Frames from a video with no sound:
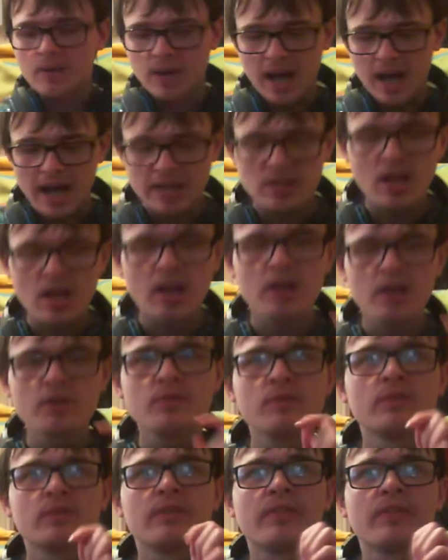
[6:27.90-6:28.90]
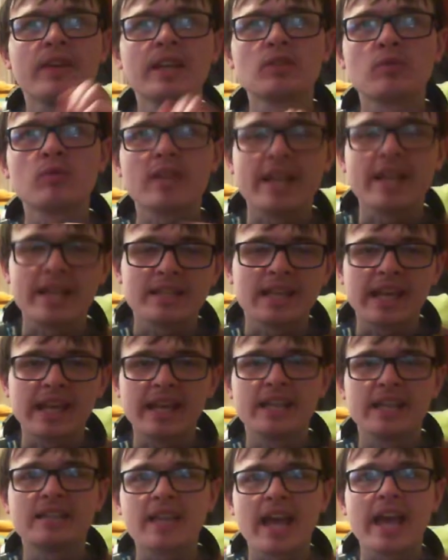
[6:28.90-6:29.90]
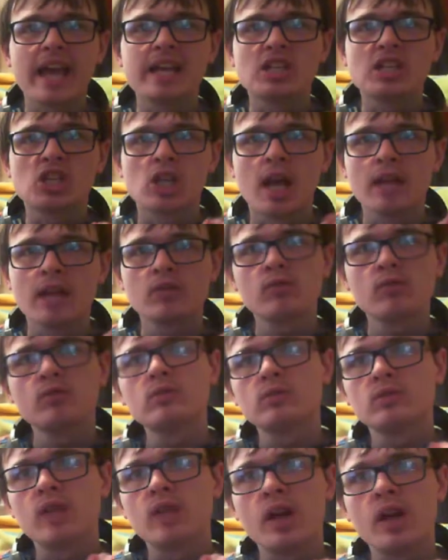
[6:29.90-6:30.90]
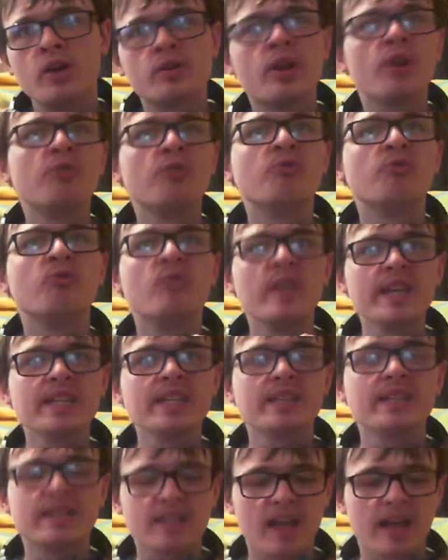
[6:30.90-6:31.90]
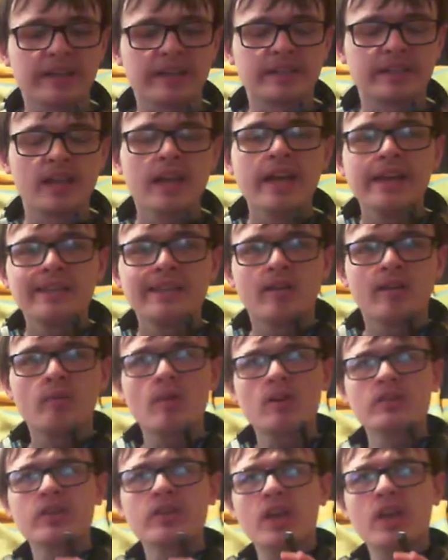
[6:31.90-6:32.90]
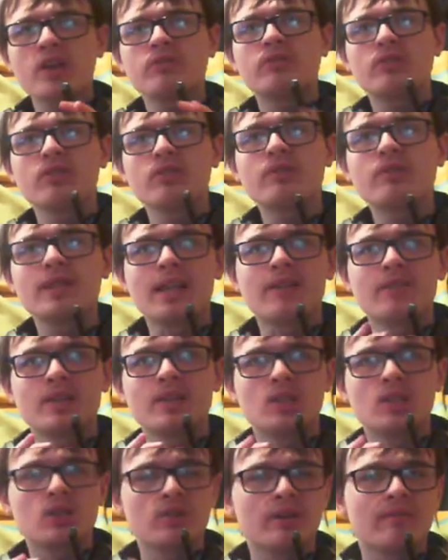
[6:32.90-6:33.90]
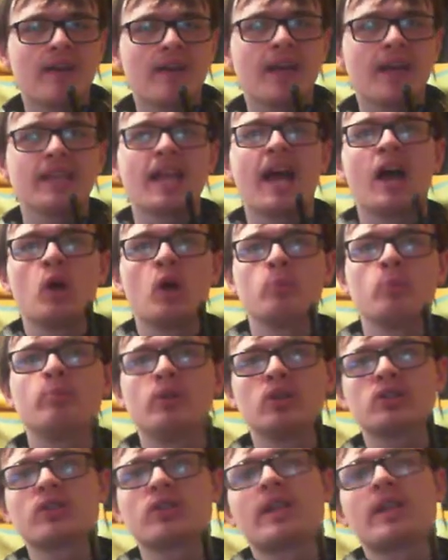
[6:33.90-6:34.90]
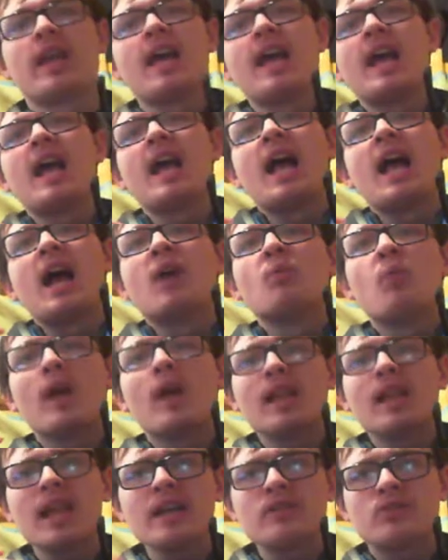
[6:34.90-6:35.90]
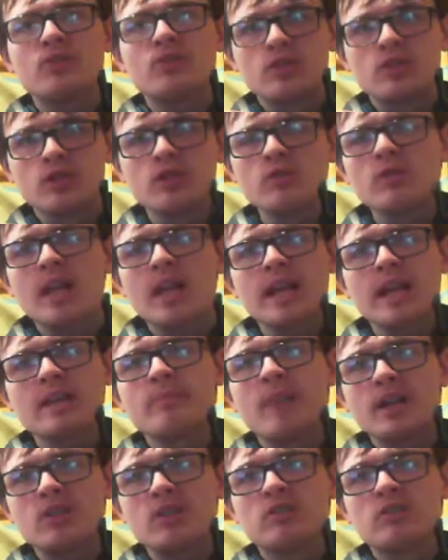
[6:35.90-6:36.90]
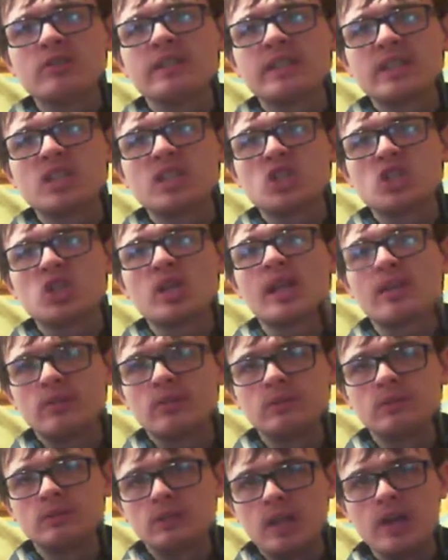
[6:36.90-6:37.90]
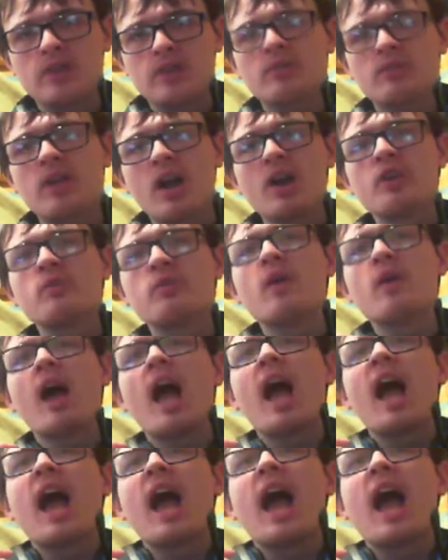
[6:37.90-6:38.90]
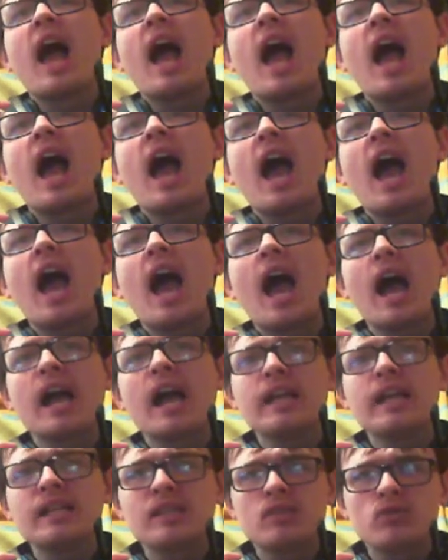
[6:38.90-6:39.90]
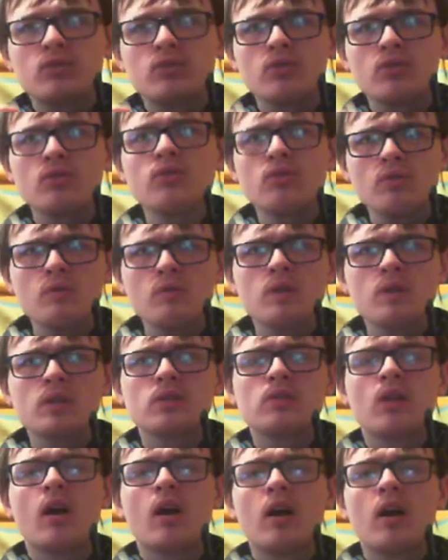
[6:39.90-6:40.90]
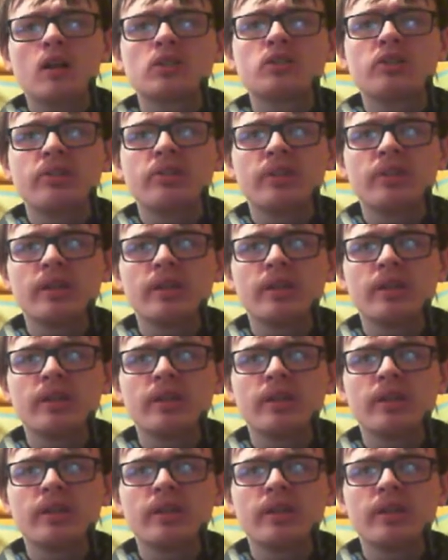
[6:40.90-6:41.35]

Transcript: know the first one is a channel logo redesign. Now, I'm not going to go too in-depth into it right now, but while I do like my current channel logo, I do not